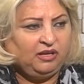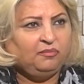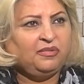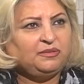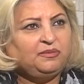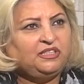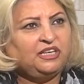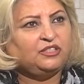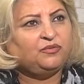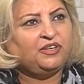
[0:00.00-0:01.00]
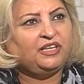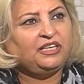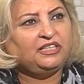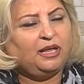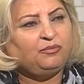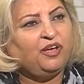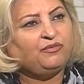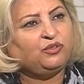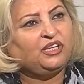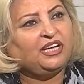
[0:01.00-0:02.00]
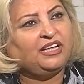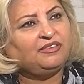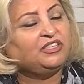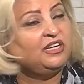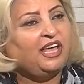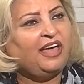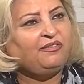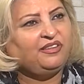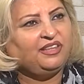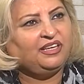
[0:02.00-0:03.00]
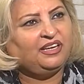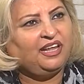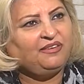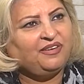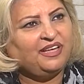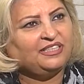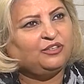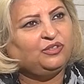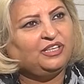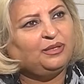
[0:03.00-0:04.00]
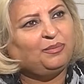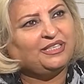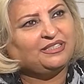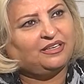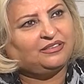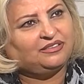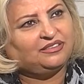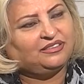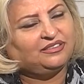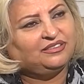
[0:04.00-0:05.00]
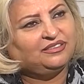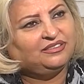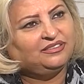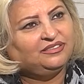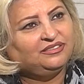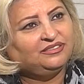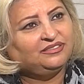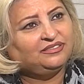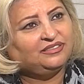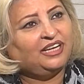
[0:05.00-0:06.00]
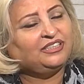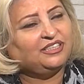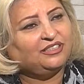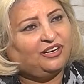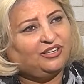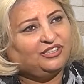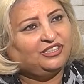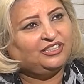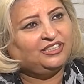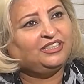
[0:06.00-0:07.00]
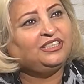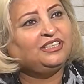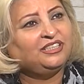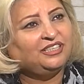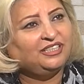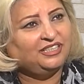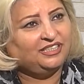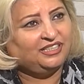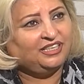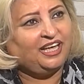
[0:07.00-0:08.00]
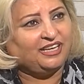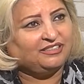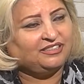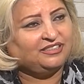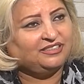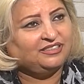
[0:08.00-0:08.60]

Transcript: mass media is of a great help. We have to take advantage. Everything in life has a good and a bad side, and technology has.